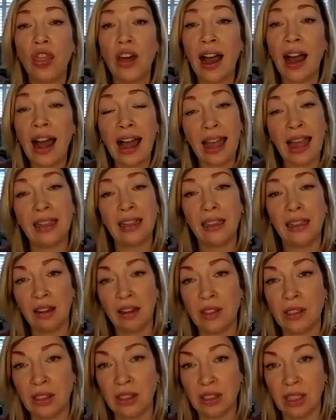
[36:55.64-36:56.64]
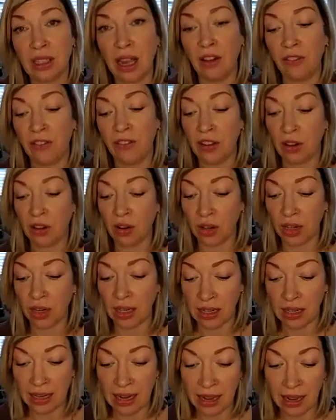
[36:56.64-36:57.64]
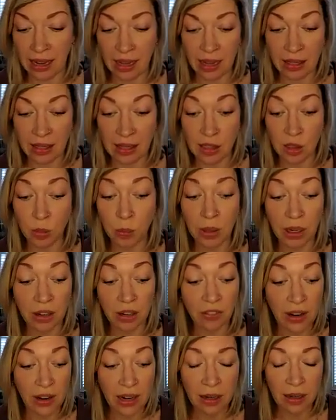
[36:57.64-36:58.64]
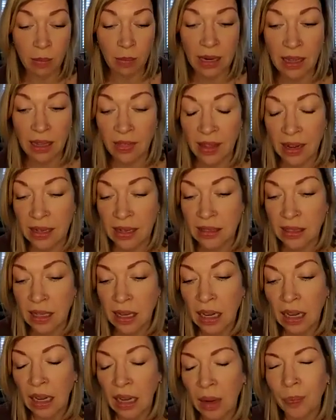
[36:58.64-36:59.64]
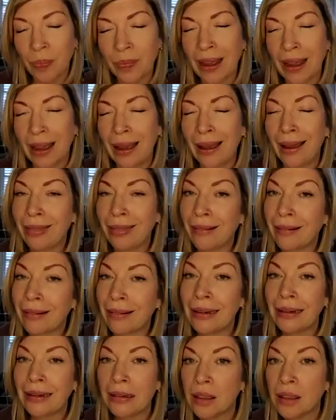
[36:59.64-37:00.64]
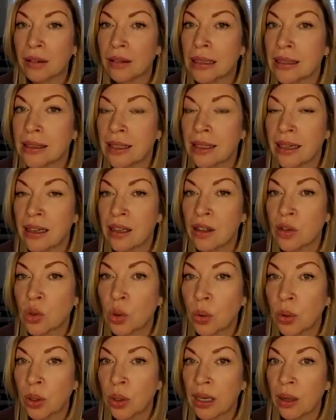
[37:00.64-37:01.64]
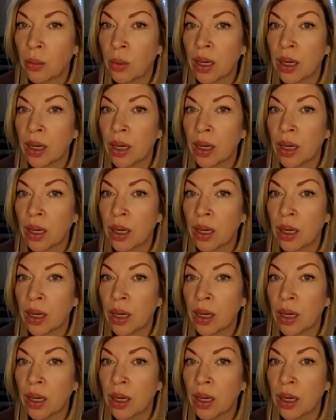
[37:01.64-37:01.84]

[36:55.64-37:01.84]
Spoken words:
the high level stuff you're going to get in this book for anybody that is either in direct sales or